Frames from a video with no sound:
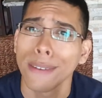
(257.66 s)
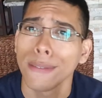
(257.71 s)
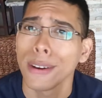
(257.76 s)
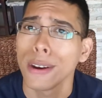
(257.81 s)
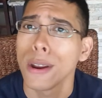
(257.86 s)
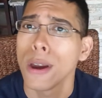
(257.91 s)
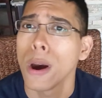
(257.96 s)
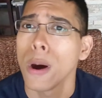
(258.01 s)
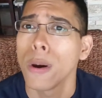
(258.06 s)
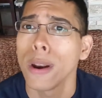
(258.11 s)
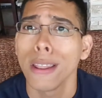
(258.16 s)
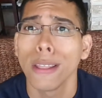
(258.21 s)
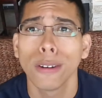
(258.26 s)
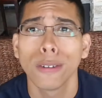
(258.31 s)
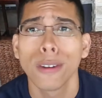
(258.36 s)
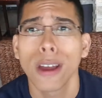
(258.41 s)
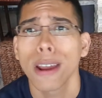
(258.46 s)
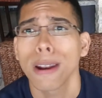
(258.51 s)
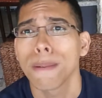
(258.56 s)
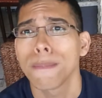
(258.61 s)
every note, and
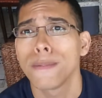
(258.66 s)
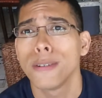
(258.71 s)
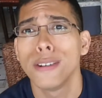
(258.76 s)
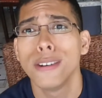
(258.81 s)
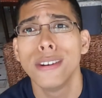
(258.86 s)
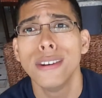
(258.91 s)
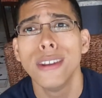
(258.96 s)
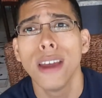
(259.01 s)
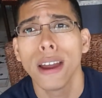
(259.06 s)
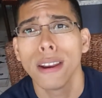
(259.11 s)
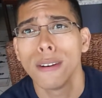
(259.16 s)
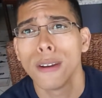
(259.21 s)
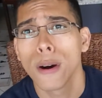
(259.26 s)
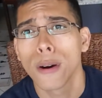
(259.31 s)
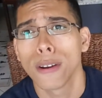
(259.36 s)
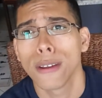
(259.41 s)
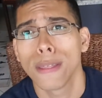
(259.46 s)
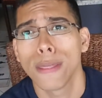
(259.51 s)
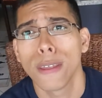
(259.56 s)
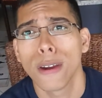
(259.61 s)
there's not a dud
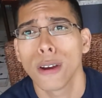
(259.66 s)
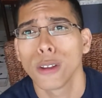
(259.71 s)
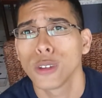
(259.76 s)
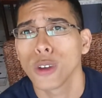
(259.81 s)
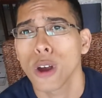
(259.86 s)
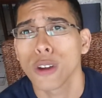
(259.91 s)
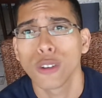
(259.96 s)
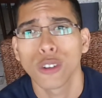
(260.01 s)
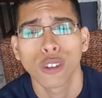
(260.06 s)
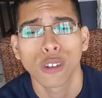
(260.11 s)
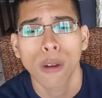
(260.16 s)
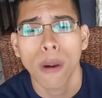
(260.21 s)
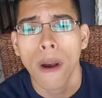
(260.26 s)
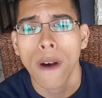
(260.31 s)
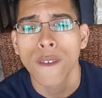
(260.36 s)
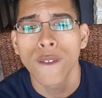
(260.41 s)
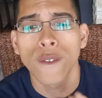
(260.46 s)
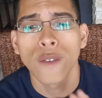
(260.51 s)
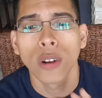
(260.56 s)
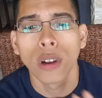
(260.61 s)
note in there. It's all just
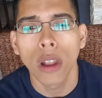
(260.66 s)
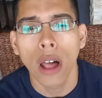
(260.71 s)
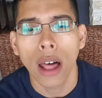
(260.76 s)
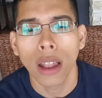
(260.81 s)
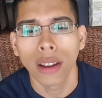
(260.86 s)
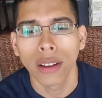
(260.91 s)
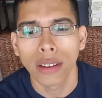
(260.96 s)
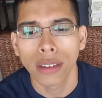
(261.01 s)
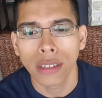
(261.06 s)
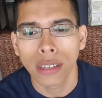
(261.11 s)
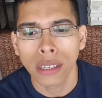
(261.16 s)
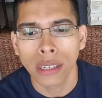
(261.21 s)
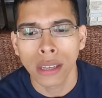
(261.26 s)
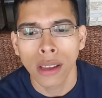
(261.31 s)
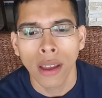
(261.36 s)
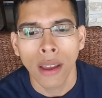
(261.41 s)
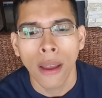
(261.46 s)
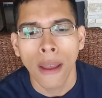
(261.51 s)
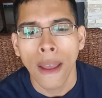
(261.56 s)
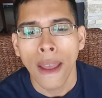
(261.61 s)
flawless.
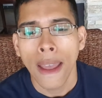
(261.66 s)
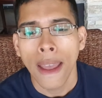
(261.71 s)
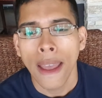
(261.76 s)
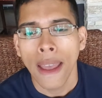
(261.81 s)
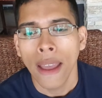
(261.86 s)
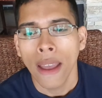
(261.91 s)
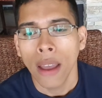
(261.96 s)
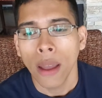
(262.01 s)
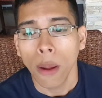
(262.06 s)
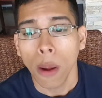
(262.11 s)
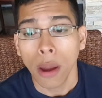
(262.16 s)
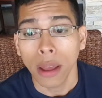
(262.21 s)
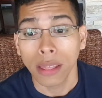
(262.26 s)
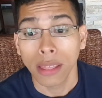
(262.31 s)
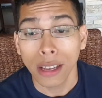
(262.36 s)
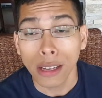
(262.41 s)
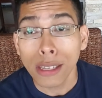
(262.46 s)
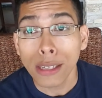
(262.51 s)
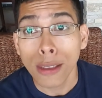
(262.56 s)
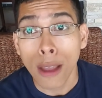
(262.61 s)

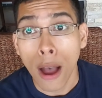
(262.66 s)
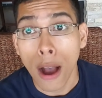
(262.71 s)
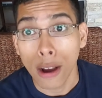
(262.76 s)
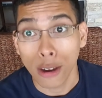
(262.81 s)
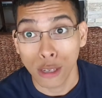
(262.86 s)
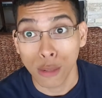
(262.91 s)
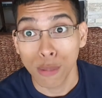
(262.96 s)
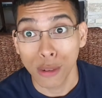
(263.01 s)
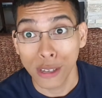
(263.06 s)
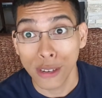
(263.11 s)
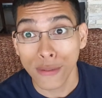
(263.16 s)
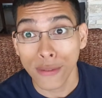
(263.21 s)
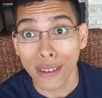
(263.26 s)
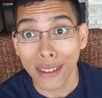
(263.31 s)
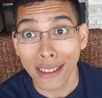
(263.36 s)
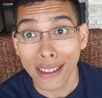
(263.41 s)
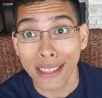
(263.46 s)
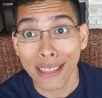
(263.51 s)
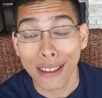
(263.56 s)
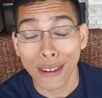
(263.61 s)
This song,
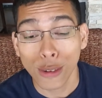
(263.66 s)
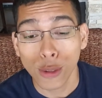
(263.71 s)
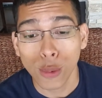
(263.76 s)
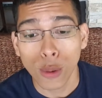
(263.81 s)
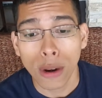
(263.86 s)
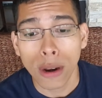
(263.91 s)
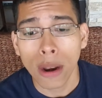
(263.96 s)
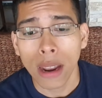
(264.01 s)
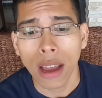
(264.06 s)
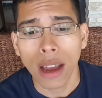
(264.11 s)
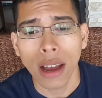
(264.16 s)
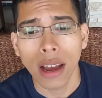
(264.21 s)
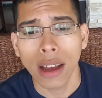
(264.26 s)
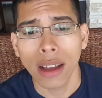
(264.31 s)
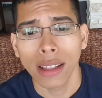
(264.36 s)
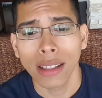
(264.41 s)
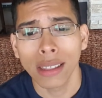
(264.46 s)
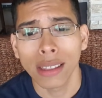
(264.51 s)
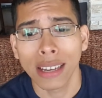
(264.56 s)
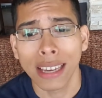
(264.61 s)
specifically this one,
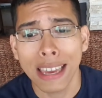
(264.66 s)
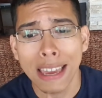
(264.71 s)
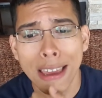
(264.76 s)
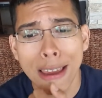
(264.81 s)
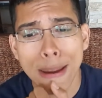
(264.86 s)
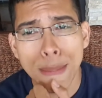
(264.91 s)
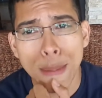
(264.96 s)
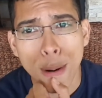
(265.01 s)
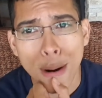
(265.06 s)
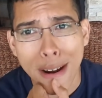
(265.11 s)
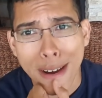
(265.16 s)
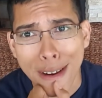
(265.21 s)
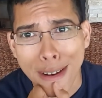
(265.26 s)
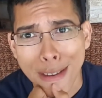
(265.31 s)
the keyboard and